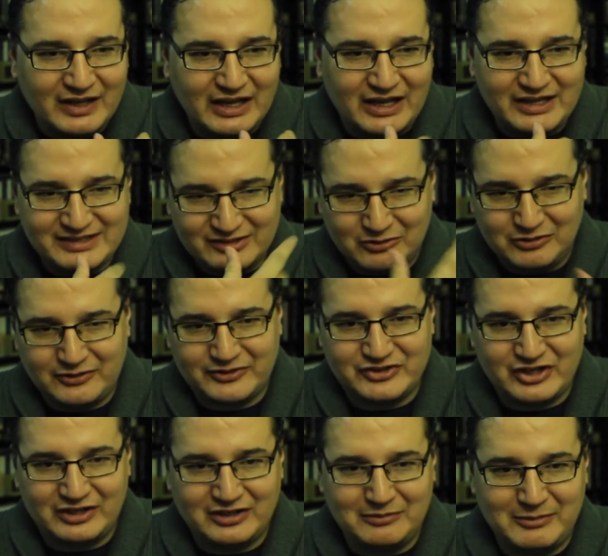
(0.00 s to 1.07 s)
this older
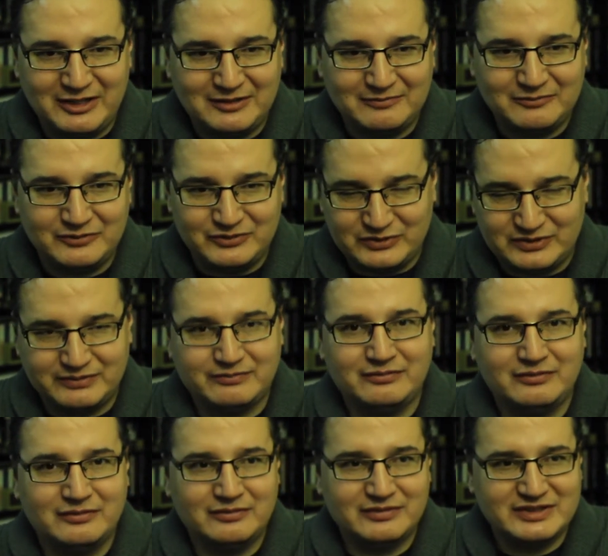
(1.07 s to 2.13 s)
gentleman who's
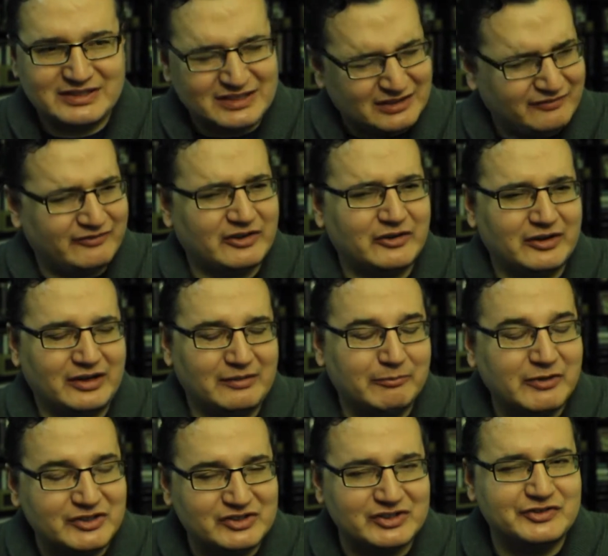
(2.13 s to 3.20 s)
still very
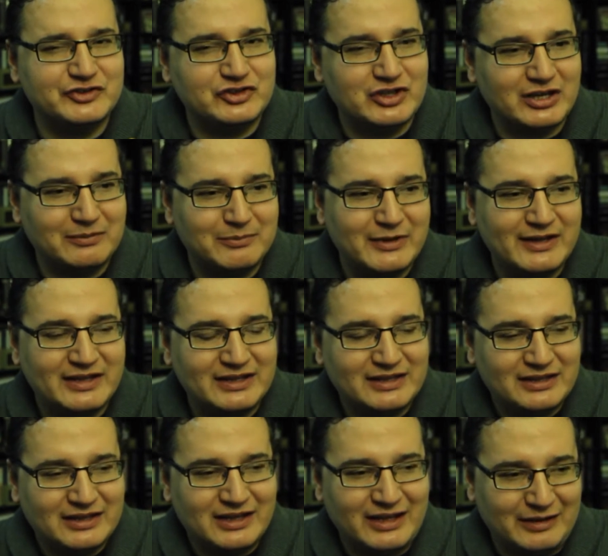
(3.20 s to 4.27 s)
much in shape
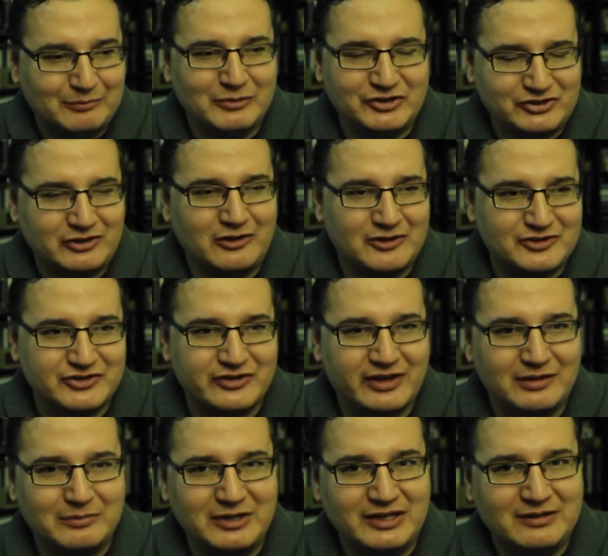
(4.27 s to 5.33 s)
and much larger
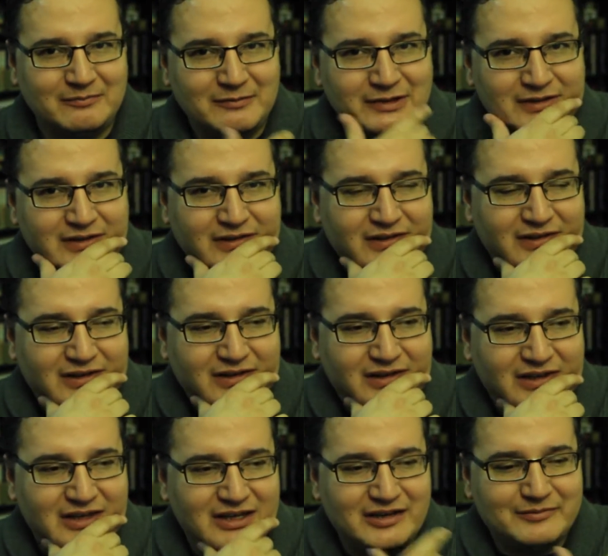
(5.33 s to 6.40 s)
than me.
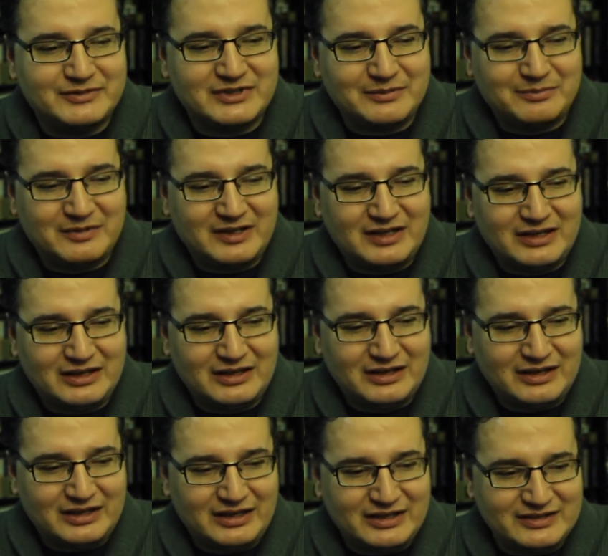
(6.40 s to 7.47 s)
He comes up and
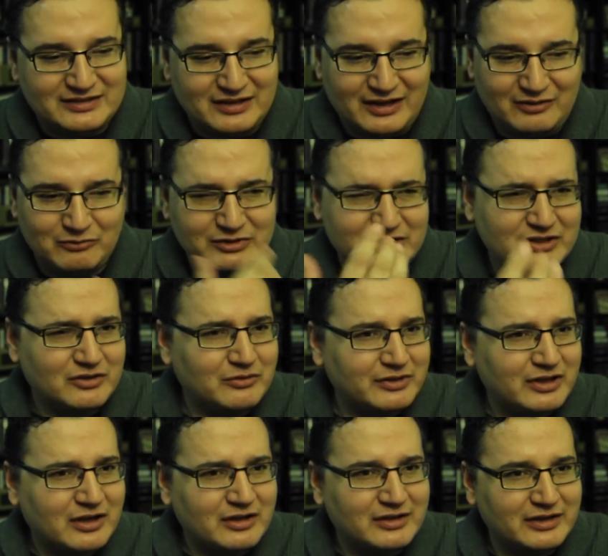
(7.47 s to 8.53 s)
he's like, what's
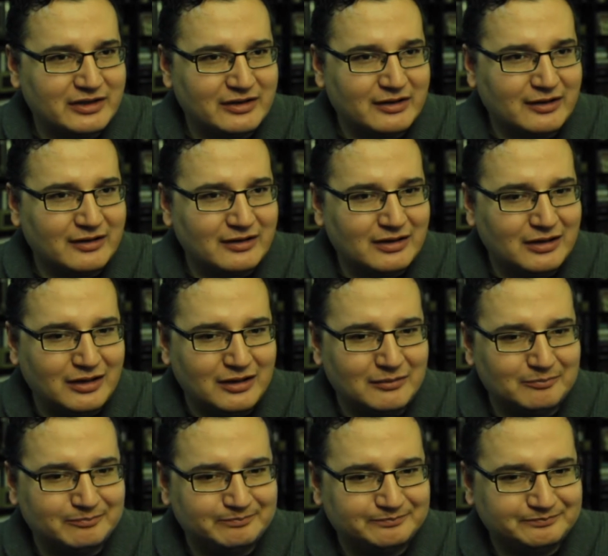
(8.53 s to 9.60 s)
going on here?
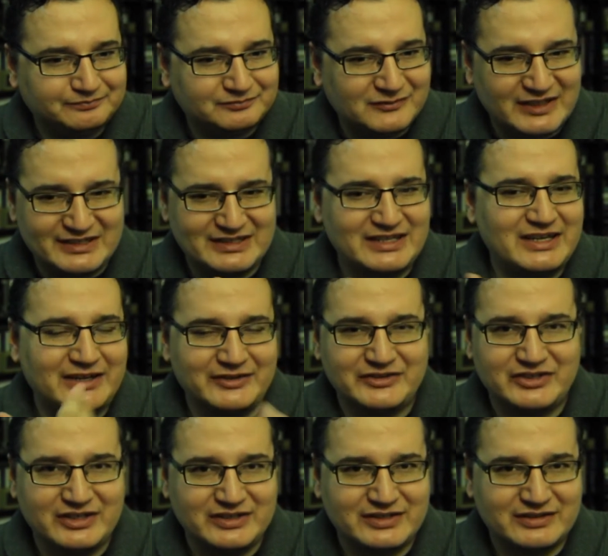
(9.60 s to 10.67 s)
Because he
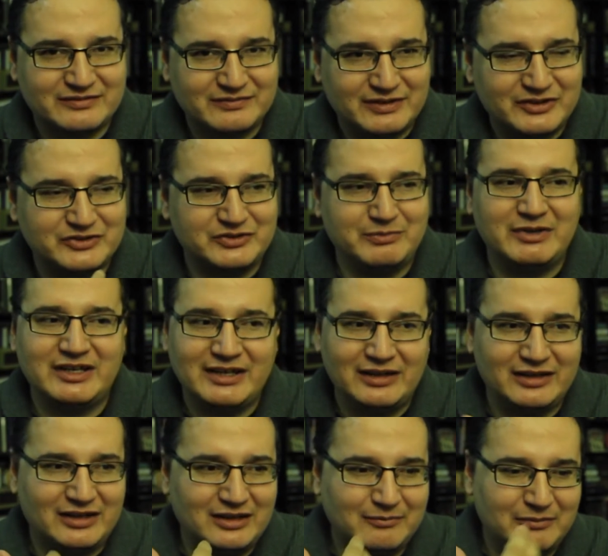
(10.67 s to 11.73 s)
hears me
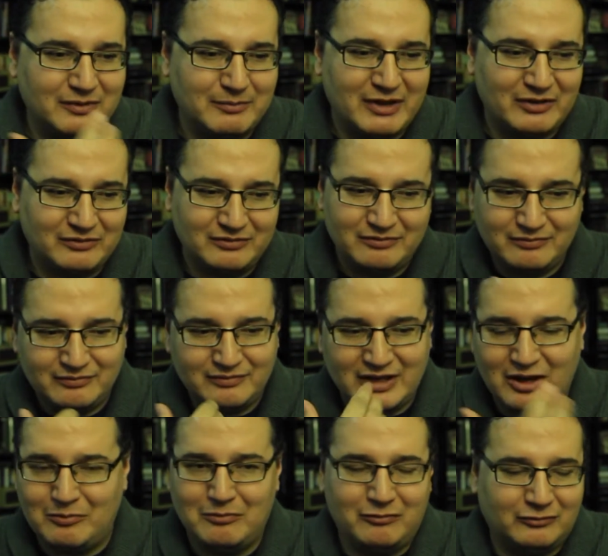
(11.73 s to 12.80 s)
telling him about
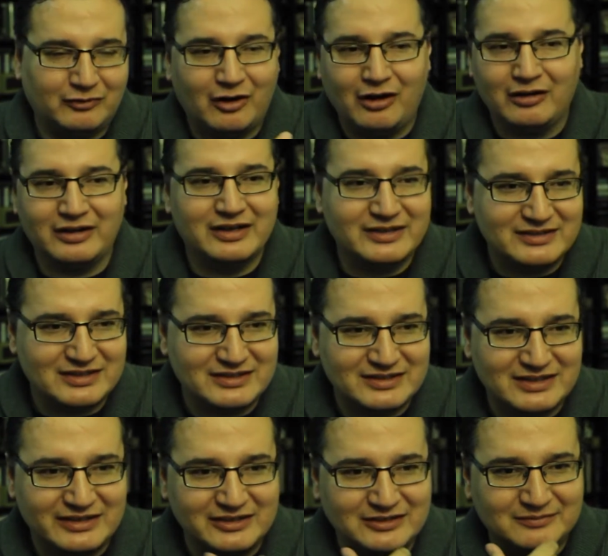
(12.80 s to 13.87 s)
how wrong it is to
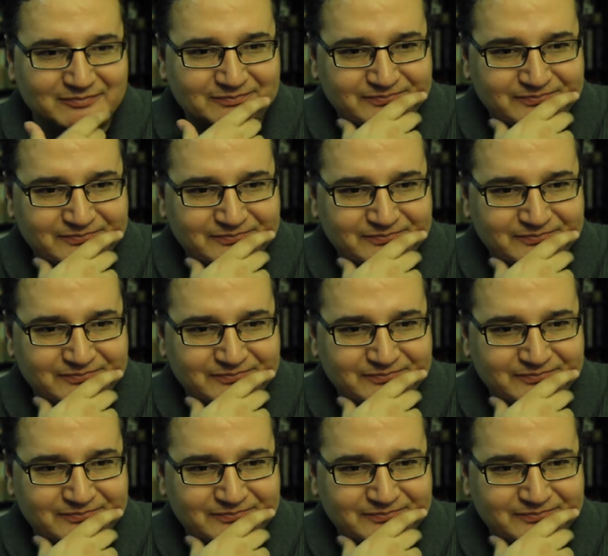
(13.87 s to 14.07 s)
steal.